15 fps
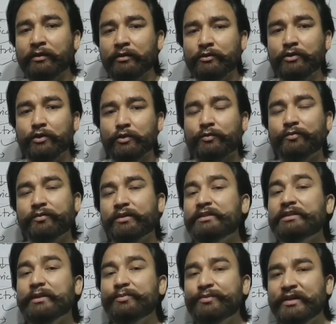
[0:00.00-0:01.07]
So the
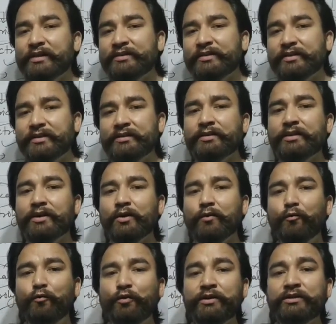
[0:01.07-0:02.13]
substances
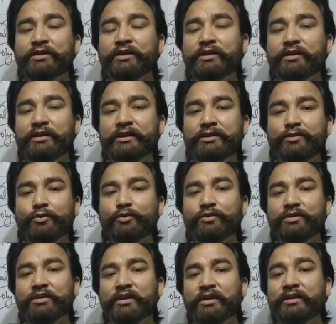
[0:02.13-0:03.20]
which
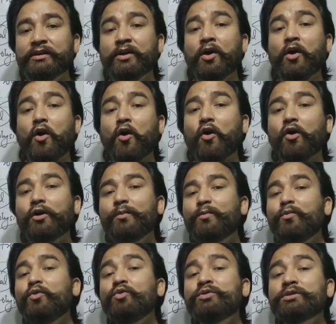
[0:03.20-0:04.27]
dissociate
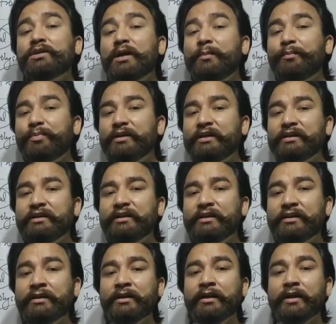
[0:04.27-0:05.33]
almost
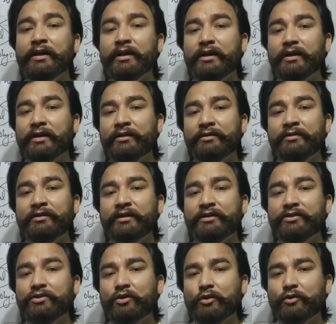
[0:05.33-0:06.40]
completely in
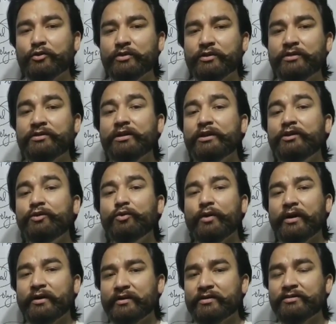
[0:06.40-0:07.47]
their solutions into
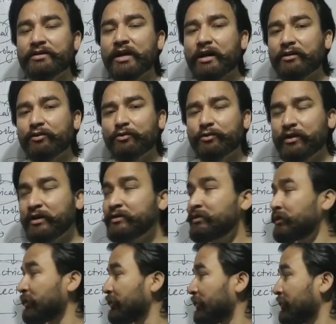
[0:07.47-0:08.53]
ions are known
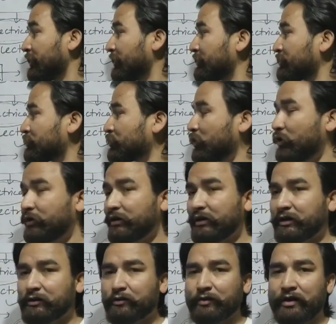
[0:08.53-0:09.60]
as strong
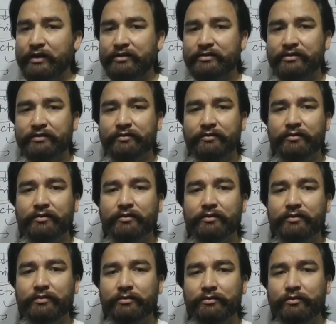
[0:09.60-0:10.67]
electrolytes.
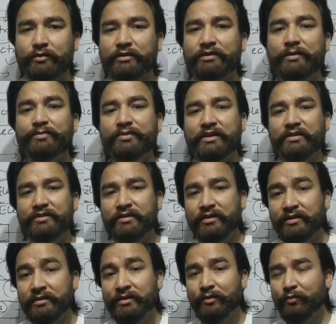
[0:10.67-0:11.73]
So the
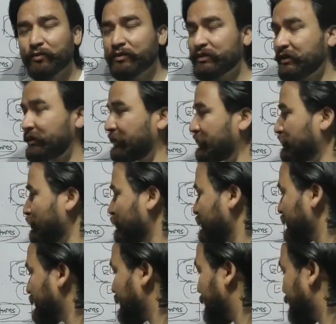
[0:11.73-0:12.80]
substances which can
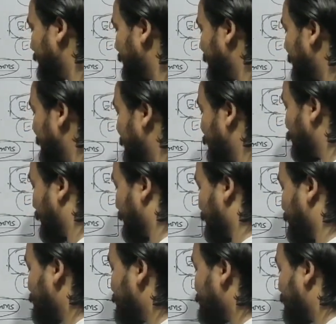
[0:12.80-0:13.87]
dissociate completely into
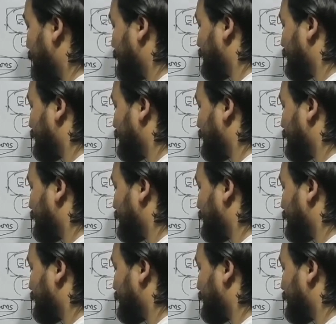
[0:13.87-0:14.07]
ions